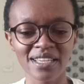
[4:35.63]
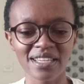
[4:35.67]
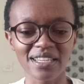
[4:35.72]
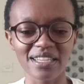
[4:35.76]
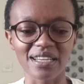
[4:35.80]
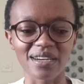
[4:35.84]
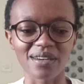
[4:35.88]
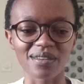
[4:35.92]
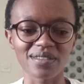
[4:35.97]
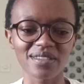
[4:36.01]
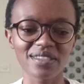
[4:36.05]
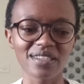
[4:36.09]

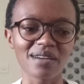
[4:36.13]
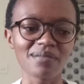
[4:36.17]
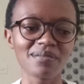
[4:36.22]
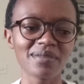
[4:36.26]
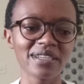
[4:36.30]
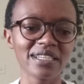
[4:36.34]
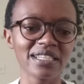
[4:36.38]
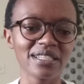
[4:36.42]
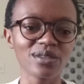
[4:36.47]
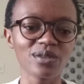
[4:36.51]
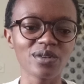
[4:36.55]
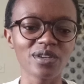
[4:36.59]
Now,
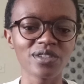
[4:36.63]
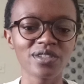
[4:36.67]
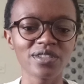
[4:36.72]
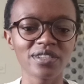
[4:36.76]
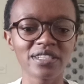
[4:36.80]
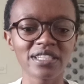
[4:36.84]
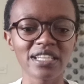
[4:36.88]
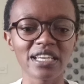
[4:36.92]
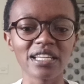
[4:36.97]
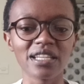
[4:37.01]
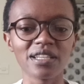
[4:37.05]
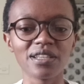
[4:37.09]
someone is going
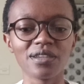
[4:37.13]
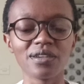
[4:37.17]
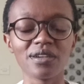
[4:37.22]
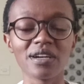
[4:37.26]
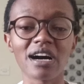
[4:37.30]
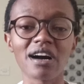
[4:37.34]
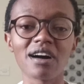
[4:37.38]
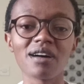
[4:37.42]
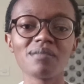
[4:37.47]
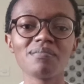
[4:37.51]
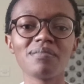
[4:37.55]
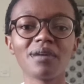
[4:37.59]
to tell you,
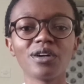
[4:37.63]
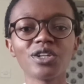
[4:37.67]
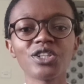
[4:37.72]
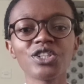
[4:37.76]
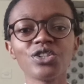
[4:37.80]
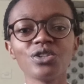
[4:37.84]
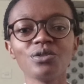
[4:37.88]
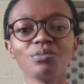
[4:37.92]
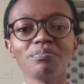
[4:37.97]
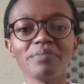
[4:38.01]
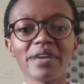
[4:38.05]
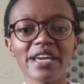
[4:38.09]
how about
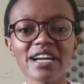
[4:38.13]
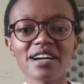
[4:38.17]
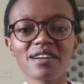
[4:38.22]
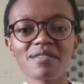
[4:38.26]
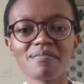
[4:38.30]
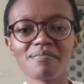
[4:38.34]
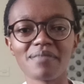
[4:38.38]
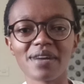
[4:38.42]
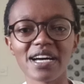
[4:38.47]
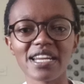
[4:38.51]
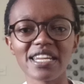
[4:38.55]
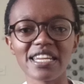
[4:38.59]
you make
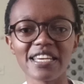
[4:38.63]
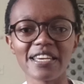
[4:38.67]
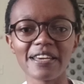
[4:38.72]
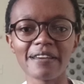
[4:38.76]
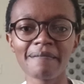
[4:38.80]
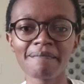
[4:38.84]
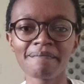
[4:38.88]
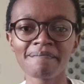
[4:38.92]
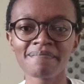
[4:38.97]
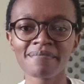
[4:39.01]
money?